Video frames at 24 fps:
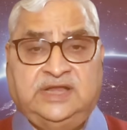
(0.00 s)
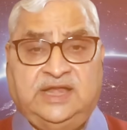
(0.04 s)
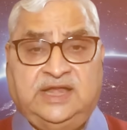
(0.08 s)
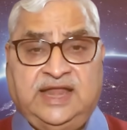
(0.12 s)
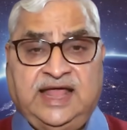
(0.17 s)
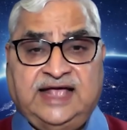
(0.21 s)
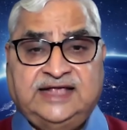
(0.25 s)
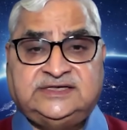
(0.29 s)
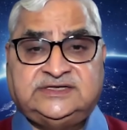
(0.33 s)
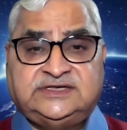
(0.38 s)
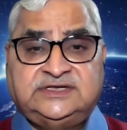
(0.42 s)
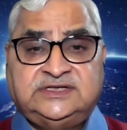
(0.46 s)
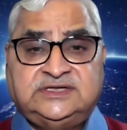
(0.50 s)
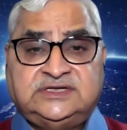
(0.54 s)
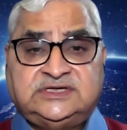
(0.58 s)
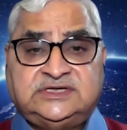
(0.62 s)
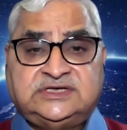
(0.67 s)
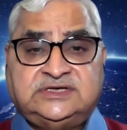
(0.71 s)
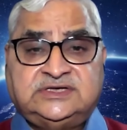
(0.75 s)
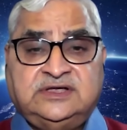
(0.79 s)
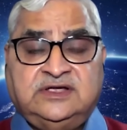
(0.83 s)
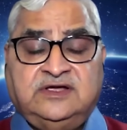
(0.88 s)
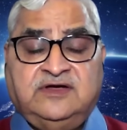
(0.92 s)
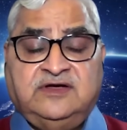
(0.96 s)
The
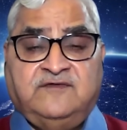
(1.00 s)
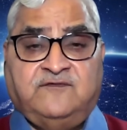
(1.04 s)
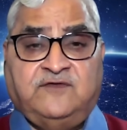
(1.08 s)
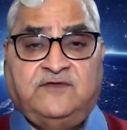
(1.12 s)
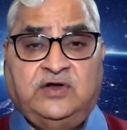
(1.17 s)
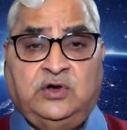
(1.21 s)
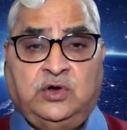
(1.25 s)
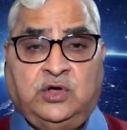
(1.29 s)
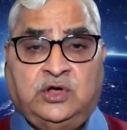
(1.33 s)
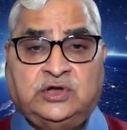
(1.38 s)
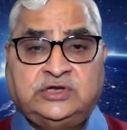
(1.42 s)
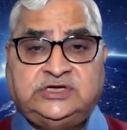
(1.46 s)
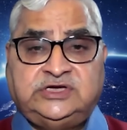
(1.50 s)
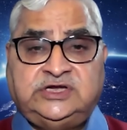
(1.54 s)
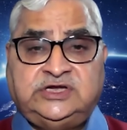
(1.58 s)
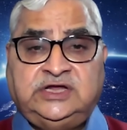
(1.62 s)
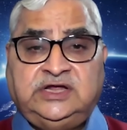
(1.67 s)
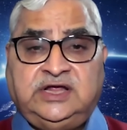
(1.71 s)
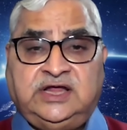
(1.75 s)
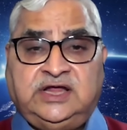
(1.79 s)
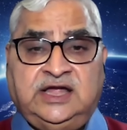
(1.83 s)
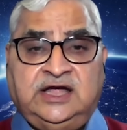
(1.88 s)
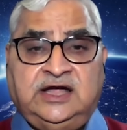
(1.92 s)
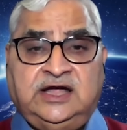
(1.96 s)
license for
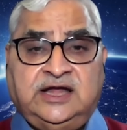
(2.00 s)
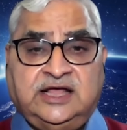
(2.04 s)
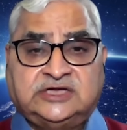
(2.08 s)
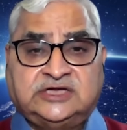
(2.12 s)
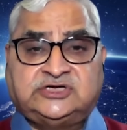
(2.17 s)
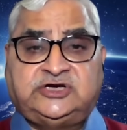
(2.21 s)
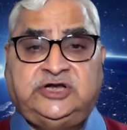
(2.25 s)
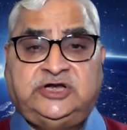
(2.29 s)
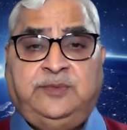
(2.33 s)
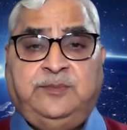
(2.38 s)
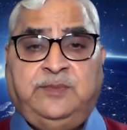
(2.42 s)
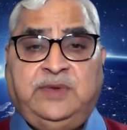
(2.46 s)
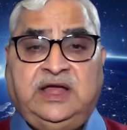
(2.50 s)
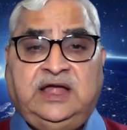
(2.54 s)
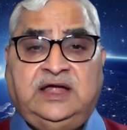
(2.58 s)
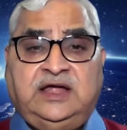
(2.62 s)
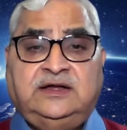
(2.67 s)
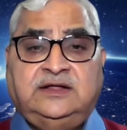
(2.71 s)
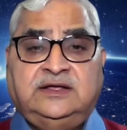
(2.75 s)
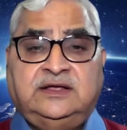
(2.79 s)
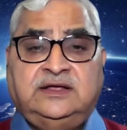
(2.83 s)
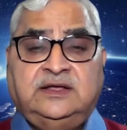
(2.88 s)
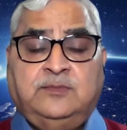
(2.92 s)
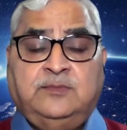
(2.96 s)
launching
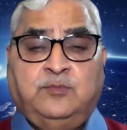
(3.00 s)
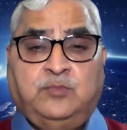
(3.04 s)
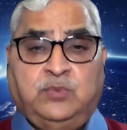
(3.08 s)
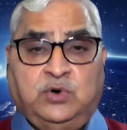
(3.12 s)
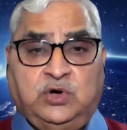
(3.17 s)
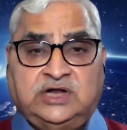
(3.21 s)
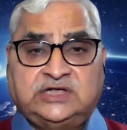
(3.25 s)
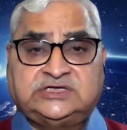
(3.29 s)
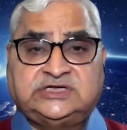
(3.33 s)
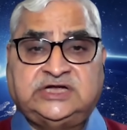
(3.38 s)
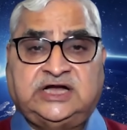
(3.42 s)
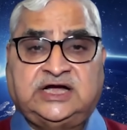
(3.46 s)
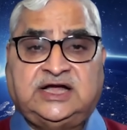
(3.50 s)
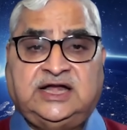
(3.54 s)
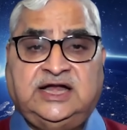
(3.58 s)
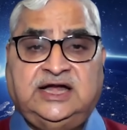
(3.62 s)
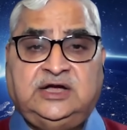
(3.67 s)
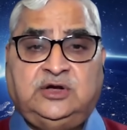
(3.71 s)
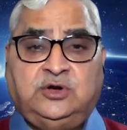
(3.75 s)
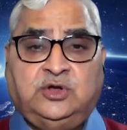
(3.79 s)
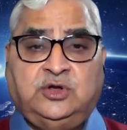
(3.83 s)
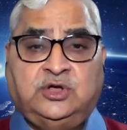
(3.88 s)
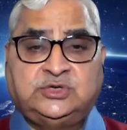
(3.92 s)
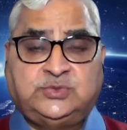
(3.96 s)
industry-made Polar
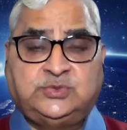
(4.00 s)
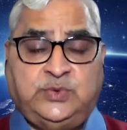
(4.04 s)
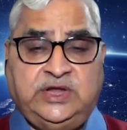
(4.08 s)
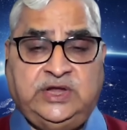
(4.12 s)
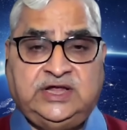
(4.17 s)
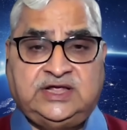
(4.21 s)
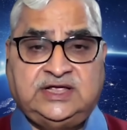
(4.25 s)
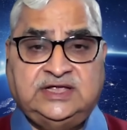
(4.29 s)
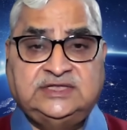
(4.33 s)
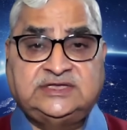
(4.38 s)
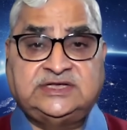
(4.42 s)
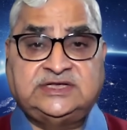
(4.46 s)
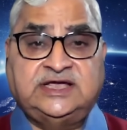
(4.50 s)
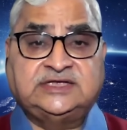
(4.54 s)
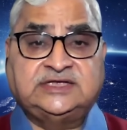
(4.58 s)
Satellite Launch Vehicles